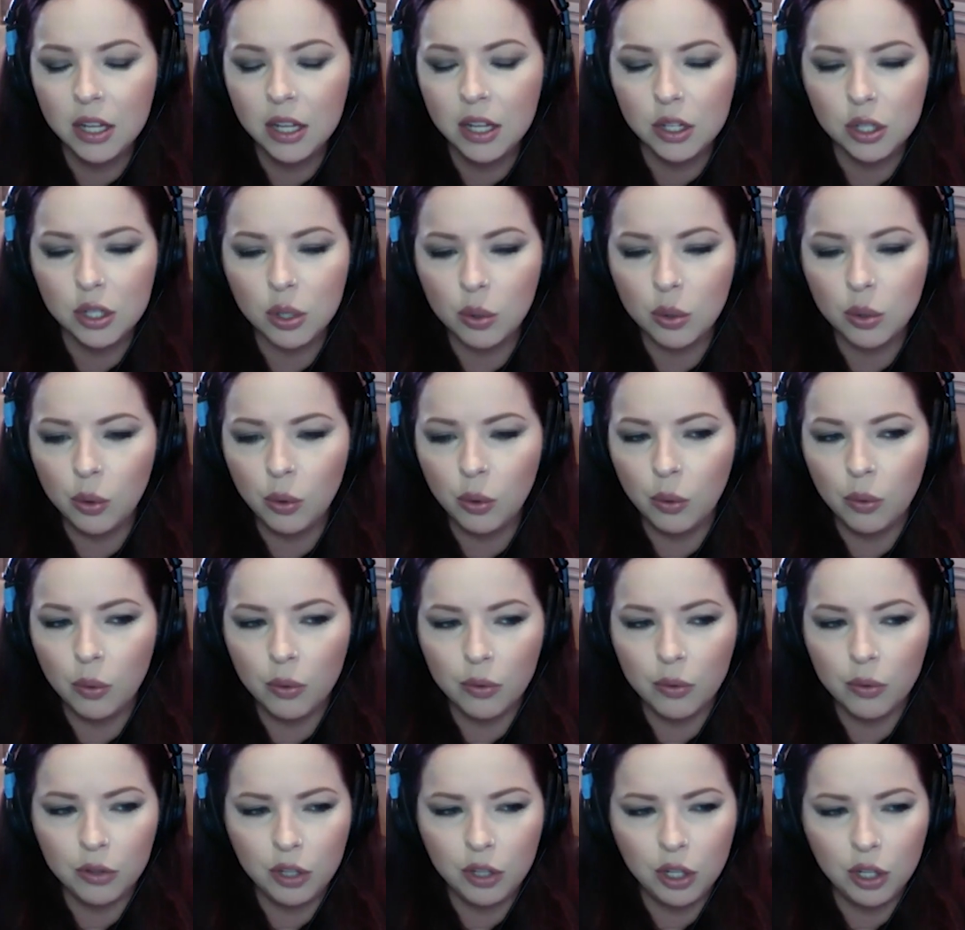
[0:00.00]
So
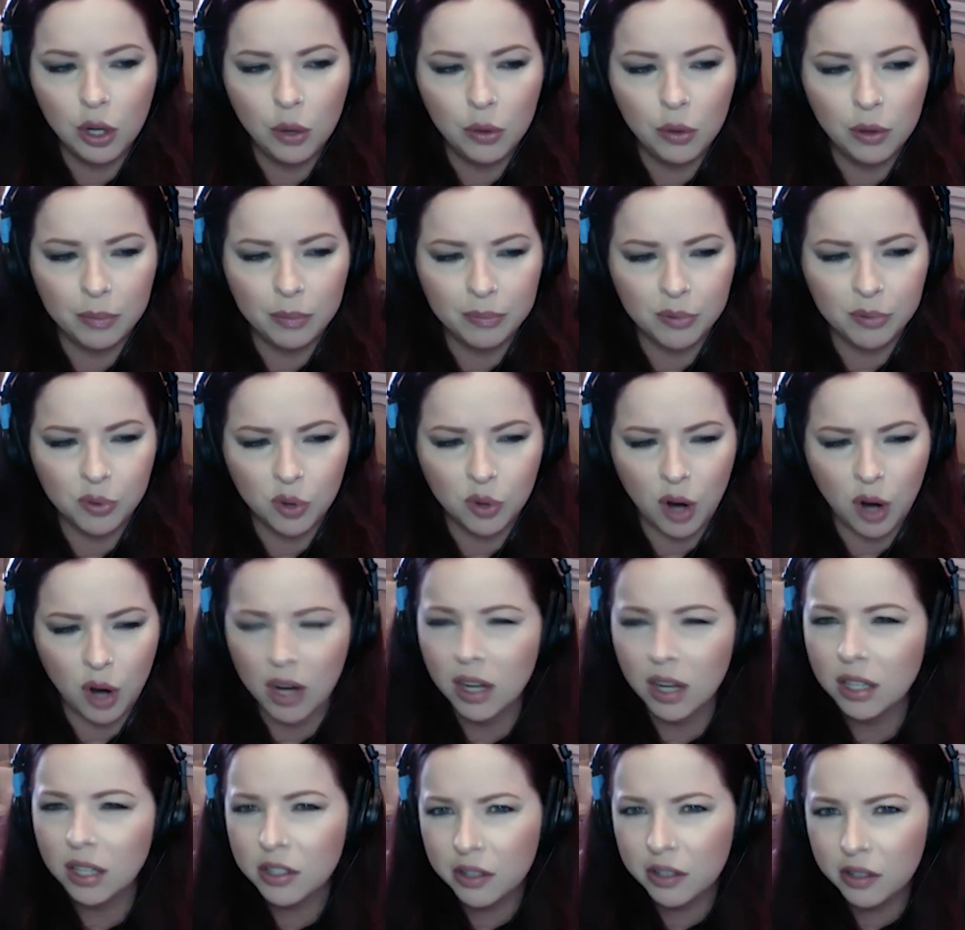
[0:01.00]
you know, the
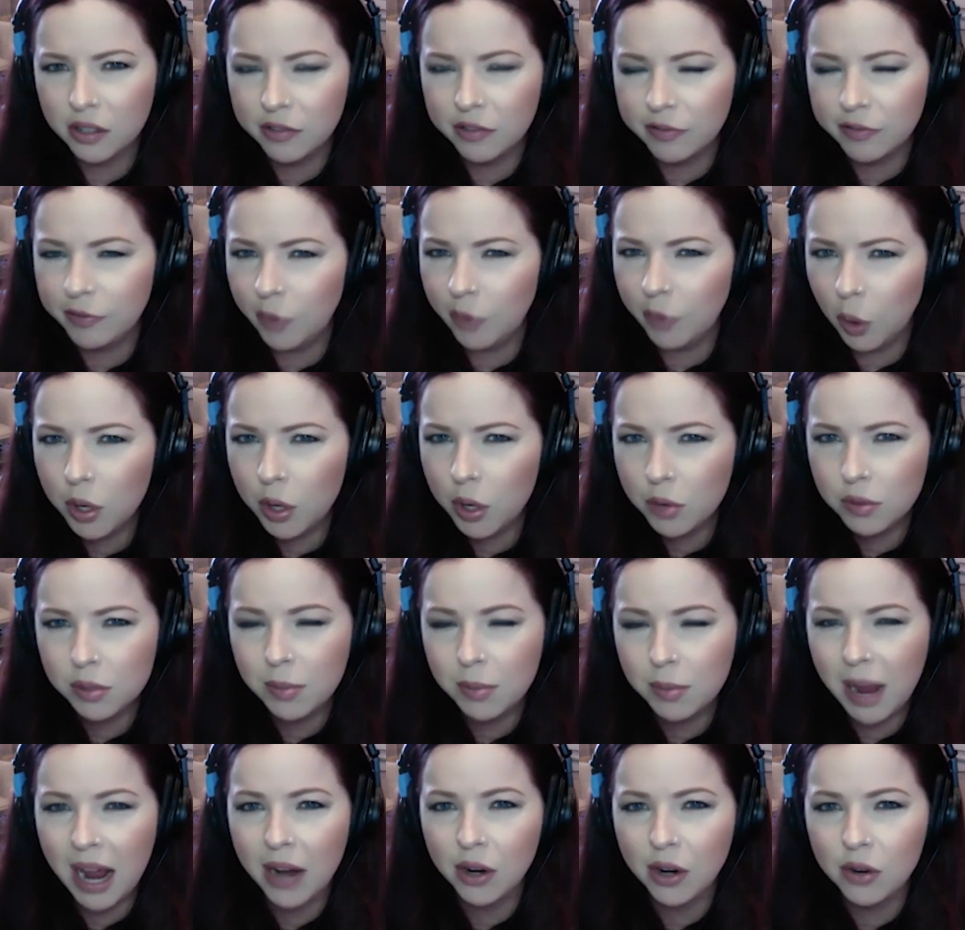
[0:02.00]
product photos
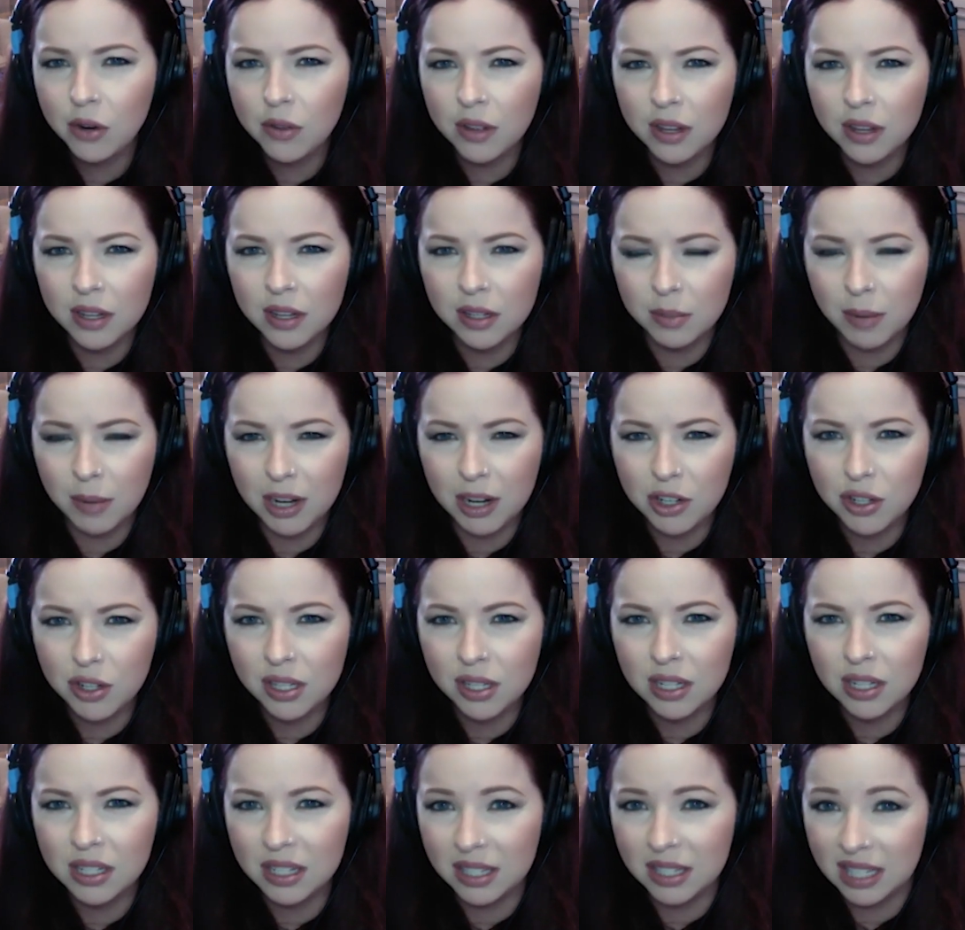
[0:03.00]
matter as much as
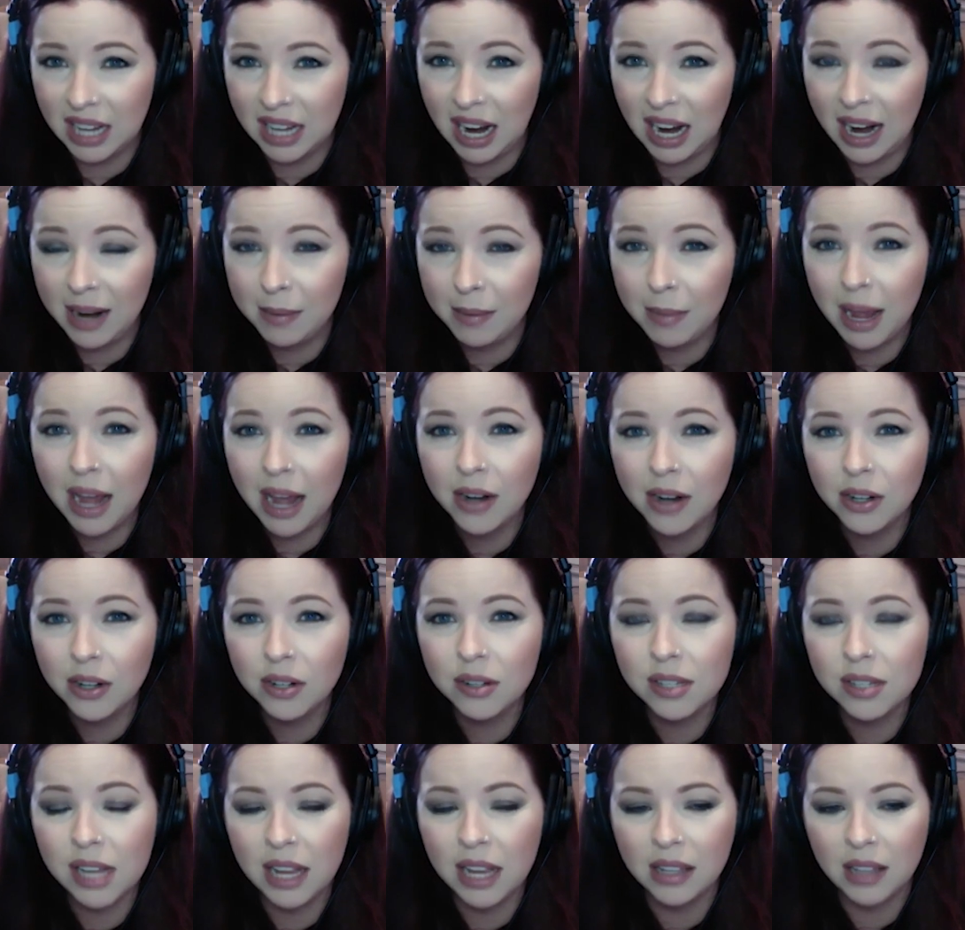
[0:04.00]
the design
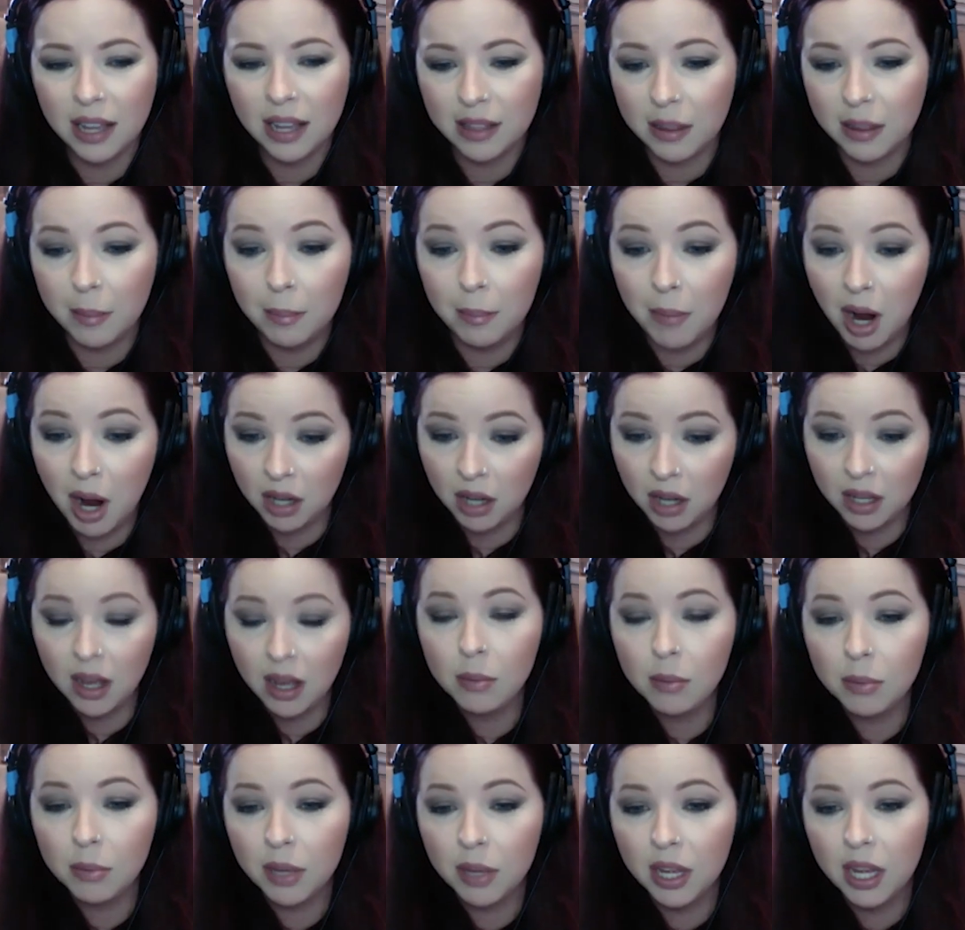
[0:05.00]
matters, and like the
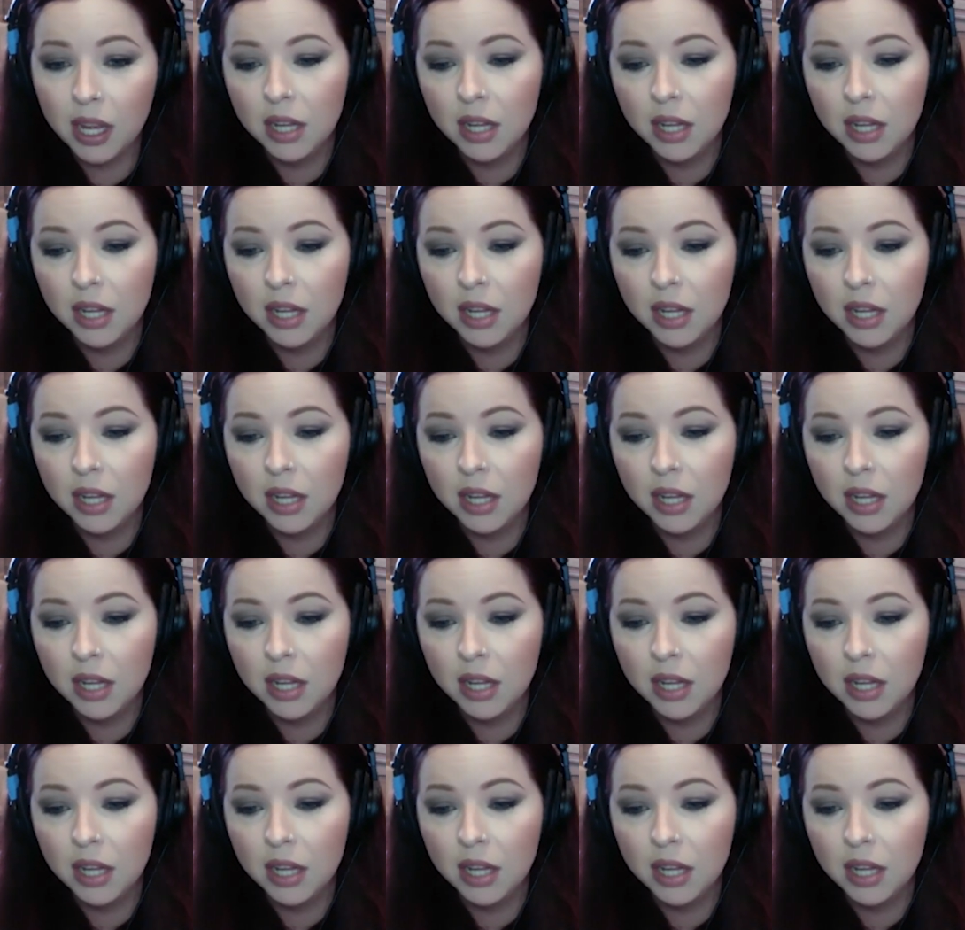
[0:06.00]
mock-up.